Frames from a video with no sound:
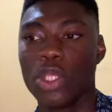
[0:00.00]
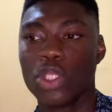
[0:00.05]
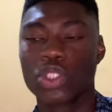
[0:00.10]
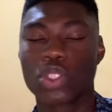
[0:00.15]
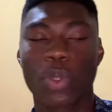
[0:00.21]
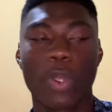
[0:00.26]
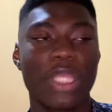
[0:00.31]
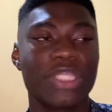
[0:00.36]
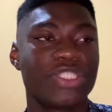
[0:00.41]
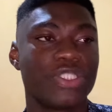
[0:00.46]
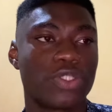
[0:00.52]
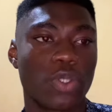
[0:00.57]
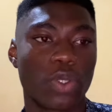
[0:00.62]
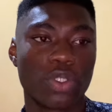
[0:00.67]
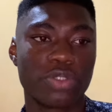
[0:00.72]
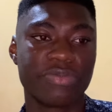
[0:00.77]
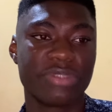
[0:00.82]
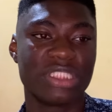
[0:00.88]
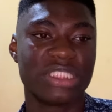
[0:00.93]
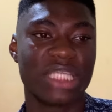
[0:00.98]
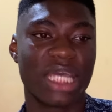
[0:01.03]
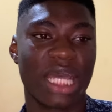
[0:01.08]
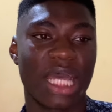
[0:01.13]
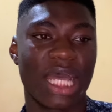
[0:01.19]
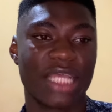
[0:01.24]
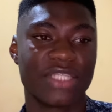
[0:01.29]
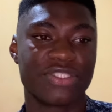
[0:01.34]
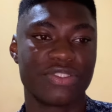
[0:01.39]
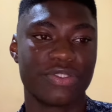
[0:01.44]
So when she told me
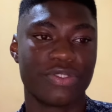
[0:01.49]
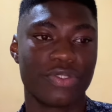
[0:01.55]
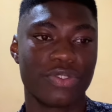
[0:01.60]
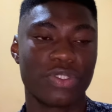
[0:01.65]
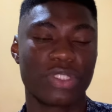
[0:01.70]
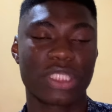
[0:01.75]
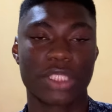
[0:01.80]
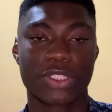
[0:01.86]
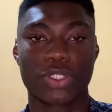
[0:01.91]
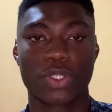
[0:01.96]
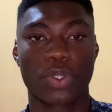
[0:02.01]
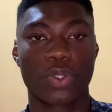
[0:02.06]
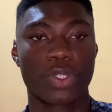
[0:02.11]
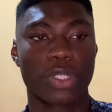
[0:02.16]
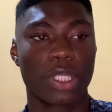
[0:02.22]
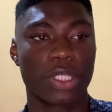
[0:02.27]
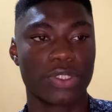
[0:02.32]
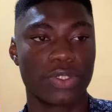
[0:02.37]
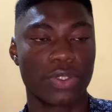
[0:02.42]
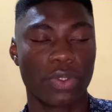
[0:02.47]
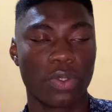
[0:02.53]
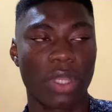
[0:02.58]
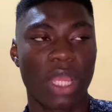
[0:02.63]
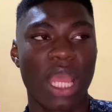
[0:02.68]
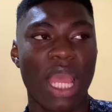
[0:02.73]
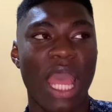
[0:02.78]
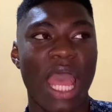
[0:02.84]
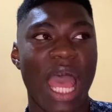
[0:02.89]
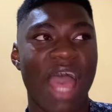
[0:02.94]
that I should use ketoconazole,
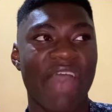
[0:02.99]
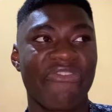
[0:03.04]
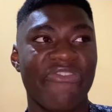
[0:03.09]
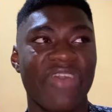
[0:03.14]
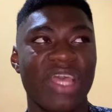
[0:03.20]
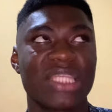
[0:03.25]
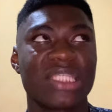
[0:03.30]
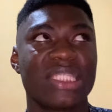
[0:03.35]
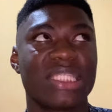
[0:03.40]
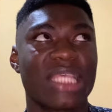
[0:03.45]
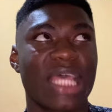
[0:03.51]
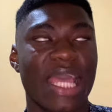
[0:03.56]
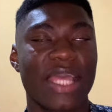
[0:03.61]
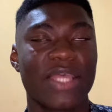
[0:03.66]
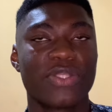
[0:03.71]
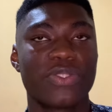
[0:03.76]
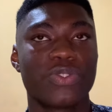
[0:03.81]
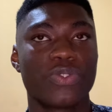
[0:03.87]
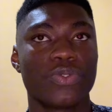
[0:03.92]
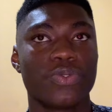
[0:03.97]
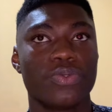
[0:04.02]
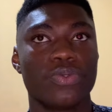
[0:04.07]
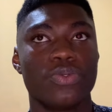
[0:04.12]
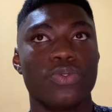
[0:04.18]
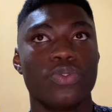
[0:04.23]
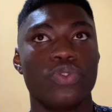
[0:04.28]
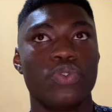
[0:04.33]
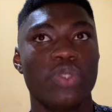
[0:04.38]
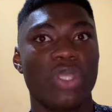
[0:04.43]
I first decided
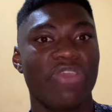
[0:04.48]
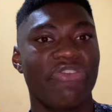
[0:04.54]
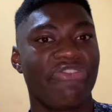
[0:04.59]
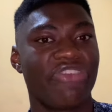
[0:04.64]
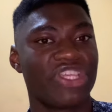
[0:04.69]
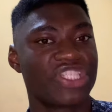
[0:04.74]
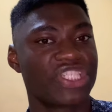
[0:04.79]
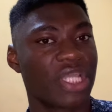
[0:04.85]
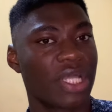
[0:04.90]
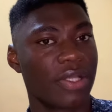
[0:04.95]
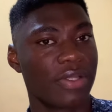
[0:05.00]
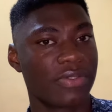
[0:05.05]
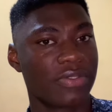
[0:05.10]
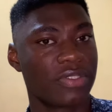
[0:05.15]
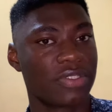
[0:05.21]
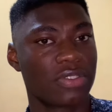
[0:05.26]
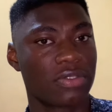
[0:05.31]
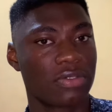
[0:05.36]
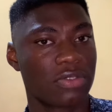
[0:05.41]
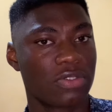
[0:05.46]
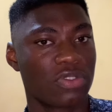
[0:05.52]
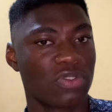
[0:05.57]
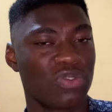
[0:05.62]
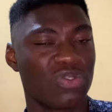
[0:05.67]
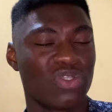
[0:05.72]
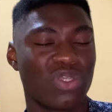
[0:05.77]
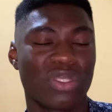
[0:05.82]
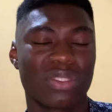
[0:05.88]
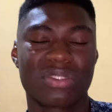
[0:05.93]
to do a facial
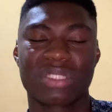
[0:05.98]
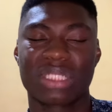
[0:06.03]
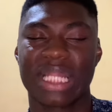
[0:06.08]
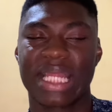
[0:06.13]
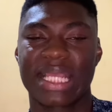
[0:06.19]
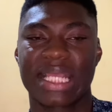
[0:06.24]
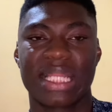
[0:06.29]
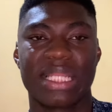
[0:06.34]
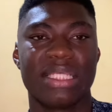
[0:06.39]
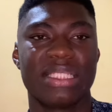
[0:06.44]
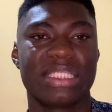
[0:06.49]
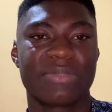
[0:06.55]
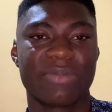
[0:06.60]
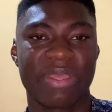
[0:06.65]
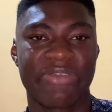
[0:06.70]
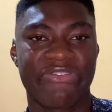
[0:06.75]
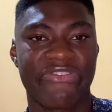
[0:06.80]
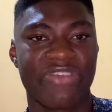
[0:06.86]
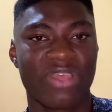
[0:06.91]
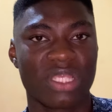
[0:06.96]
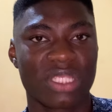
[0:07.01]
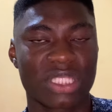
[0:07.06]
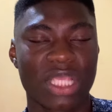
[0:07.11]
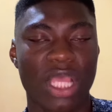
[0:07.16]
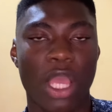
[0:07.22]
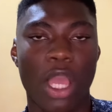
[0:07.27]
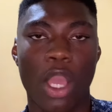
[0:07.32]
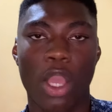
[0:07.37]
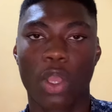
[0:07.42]
to just like cleanse my face,
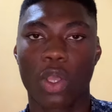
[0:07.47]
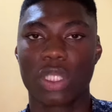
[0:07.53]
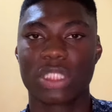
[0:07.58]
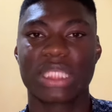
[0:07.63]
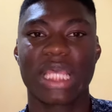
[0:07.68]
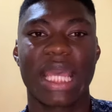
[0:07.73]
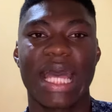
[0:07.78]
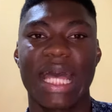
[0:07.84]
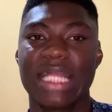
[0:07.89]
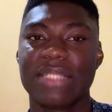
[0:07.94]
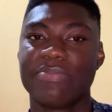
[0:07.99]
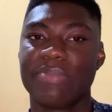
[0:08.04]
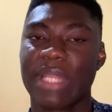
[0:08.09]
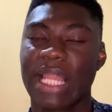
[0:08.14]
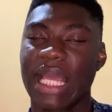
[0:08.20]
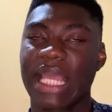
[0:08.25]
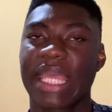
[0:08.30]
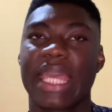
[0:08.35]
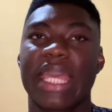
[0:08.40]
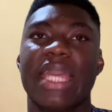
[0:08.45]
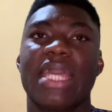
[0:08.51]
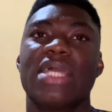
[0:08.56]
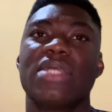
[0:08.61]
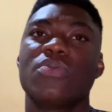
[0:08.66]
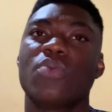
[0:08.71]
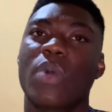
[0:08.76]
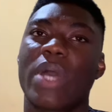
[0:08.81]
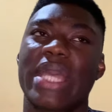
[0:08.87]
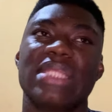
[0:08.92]
because I had
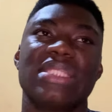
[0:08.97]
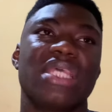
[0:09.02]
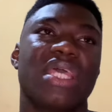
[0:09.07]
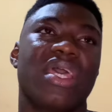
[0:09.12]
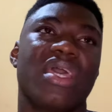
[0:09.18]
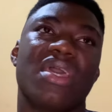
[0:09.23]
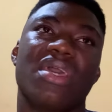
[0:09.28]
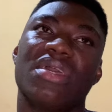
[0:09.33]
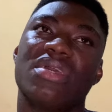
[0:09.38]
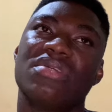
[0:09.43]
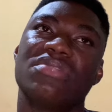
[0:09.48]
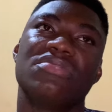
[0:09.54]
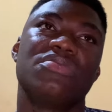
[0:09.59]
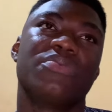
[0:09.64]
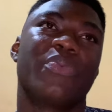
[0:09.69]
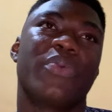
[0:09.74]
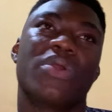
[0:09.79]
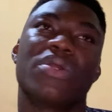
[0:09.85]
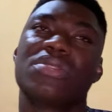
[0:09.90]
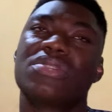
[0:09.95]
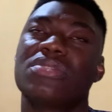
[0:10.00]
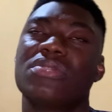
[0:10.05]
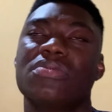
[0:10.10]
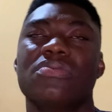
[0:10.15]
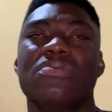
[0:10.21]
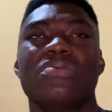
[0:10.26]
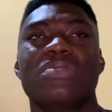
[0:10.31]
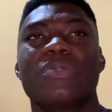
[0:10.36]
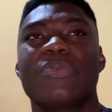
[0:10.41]
blackhead, whitehead,
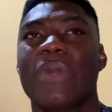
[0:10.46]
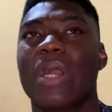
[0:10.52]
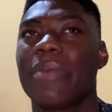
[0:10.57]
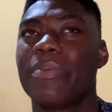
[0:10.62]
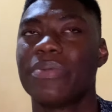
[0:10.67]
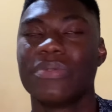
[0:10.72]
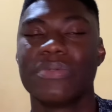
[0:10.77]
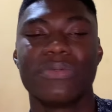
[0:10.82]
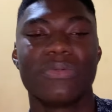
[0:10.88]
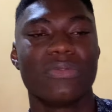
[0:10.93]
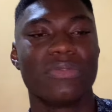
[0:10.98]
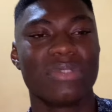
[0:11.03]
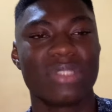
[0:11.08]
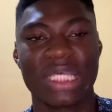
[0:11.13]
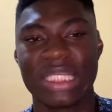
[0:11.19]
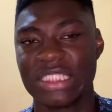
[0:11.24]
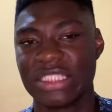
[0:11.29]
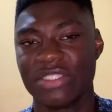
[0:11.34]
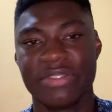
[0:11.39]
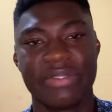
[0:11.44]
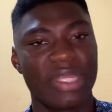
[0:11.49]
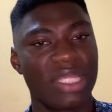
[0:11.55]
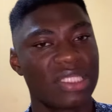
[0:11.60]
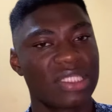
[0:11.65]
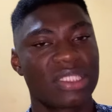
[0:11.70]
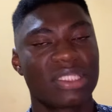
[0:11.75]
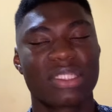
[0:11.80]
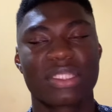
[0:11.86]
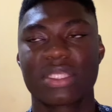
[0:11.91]
pustules, purples and the
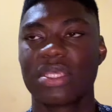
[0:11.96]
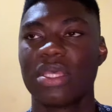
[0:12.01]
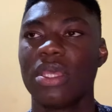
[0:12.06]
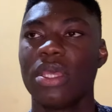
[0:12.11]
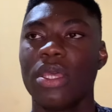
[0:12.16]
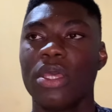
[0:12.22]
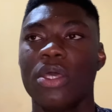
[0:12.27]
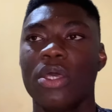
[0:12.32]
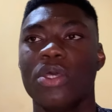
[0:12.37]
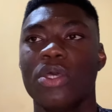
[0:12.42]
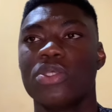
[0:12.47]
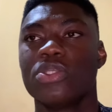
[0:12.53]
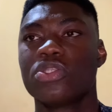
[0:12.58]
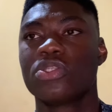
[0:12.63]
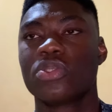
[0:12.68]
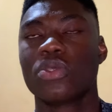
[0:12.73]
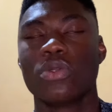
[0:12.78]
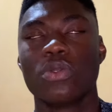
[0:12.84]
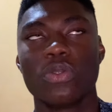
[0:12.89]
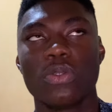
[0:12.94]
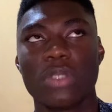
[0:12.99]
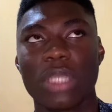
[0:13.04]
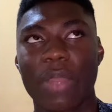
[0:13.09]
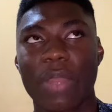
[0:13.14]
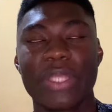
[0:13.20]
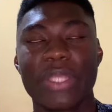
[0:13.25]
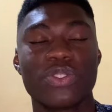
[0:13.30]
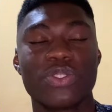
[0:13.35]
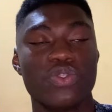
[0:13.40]
rest. So
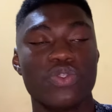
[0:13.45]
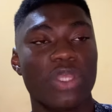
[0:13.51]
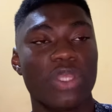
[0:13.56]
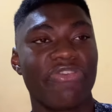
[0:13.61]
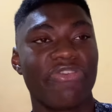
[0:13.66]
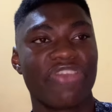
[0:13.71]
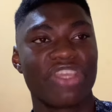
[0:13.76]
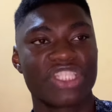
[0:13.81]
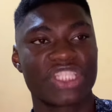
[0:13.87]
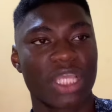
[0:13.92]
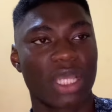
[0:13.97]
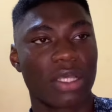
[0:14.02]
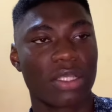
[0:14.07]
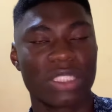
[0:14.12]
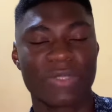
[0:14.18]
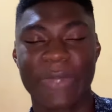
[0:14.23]
I went to do a facial.